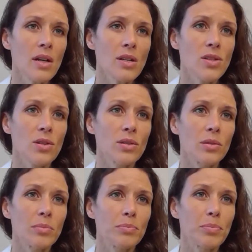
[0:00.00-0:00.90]

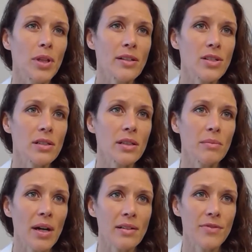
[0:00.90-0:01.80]
So blood sugar
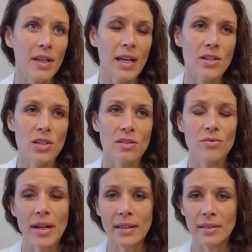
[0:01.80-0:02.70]
modification and
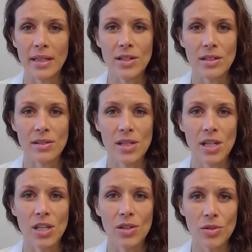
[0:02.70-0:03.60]
regulation is a
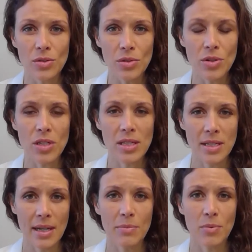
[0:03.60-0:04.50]
huge
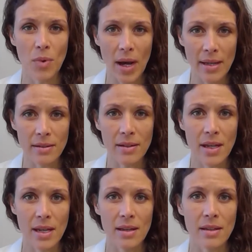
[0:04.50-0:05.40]
step 1
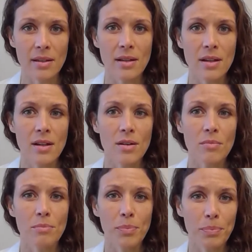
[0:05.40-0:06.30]
in
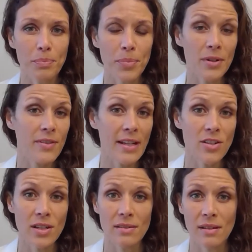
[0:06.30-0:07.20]

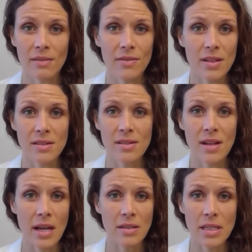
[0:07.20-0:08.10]
prevention of this
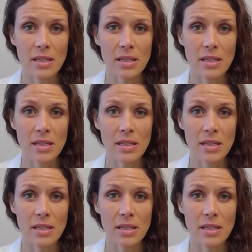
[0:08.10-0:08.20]
nasty